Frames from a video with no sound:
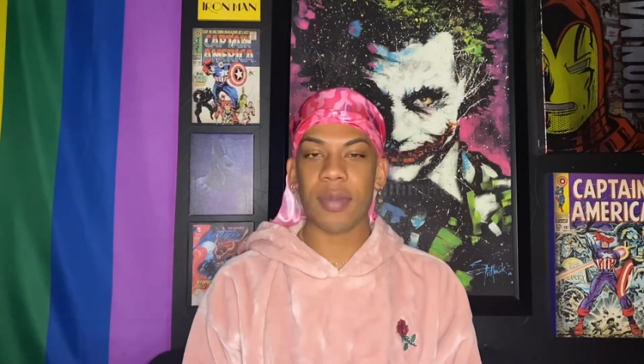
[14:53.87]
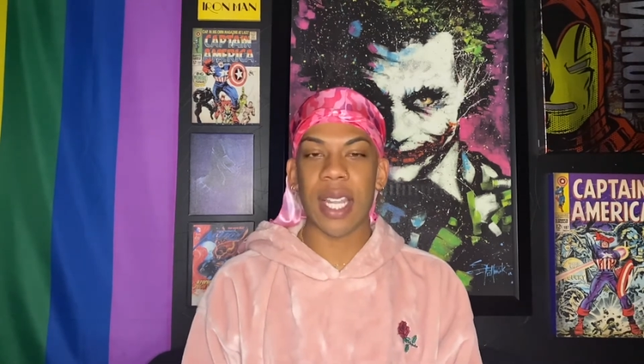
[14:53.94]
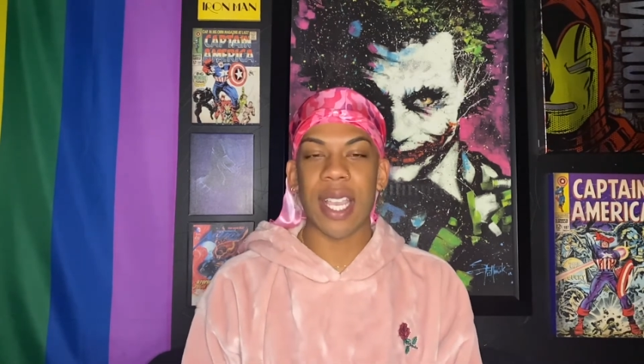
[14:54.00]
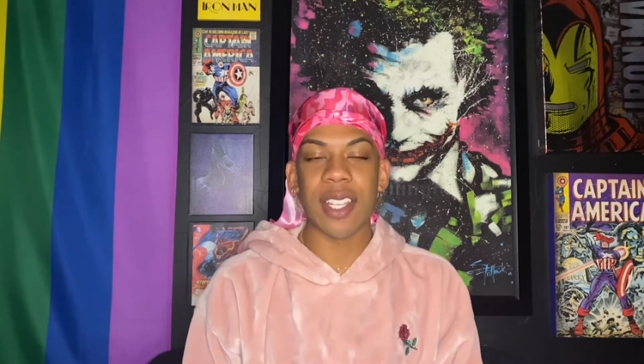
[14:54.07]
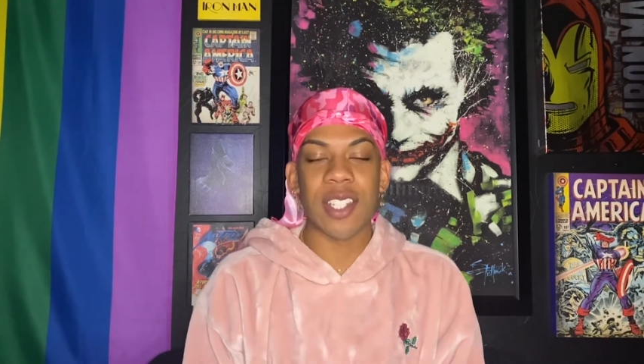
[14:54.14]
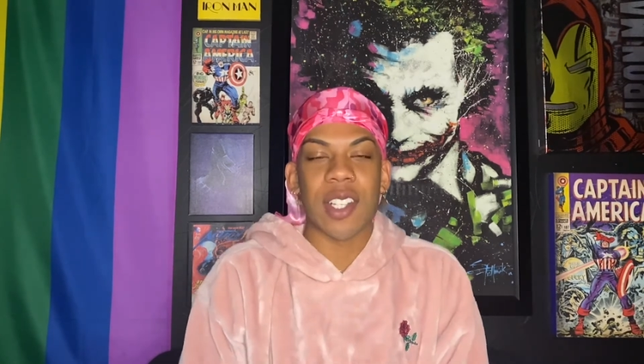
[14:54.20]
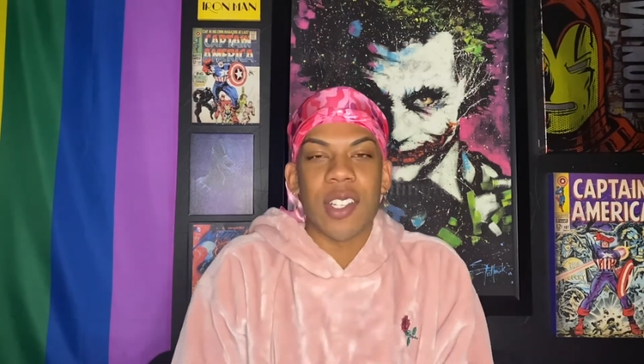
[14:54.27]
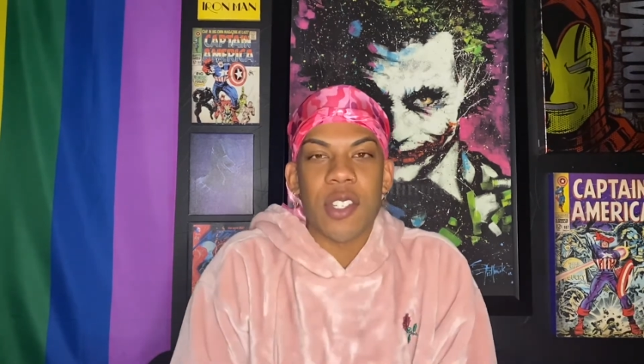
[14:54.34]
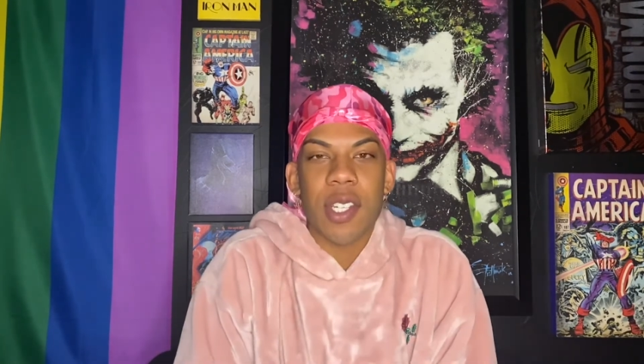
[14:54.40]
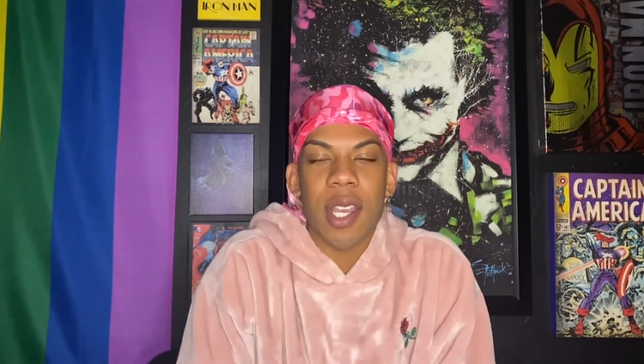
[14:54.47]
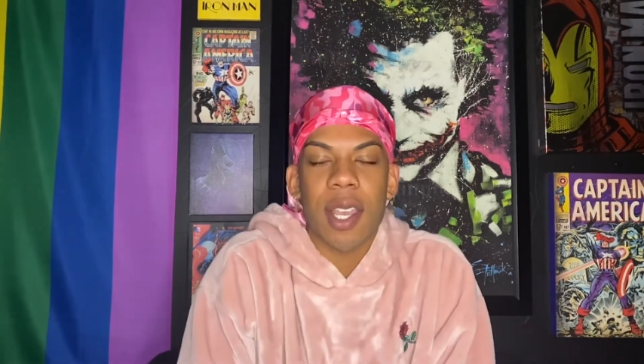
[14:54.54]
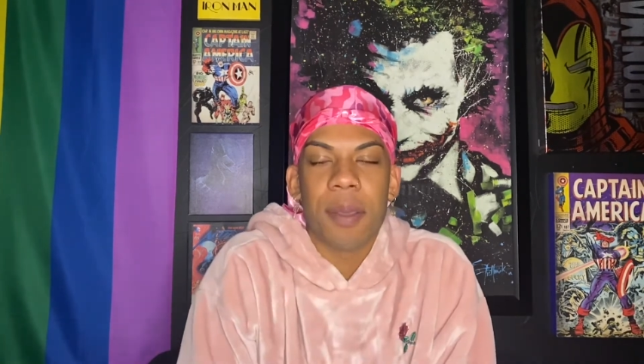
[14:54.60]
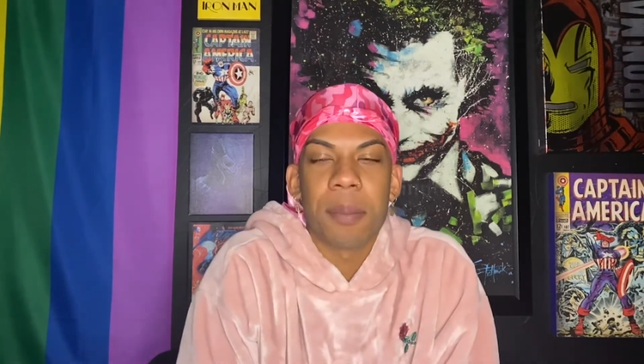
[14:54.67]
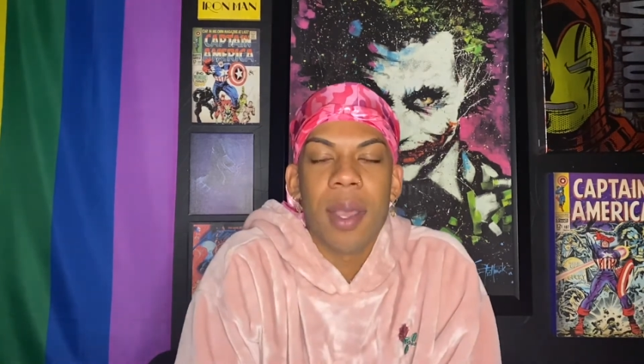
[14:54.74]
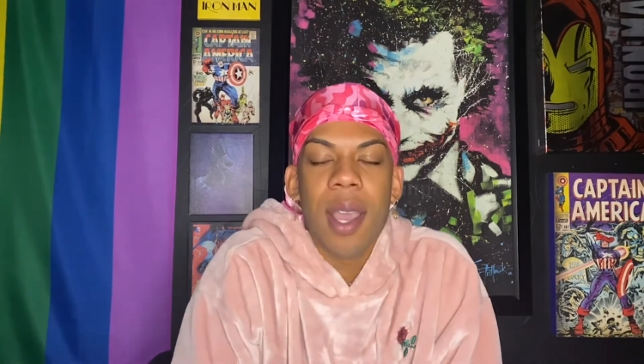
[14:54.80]
It's
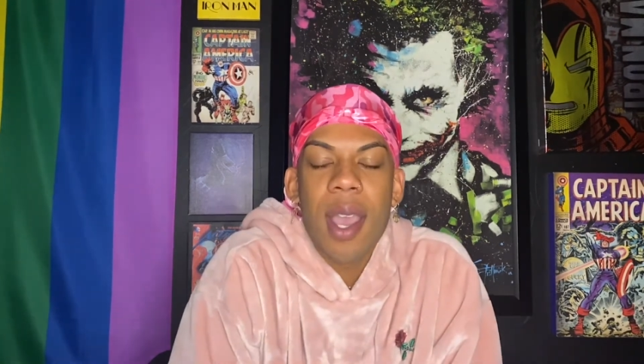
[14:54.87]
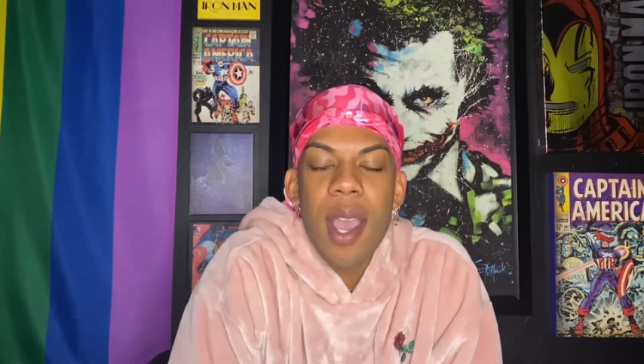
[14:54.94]
lunchtime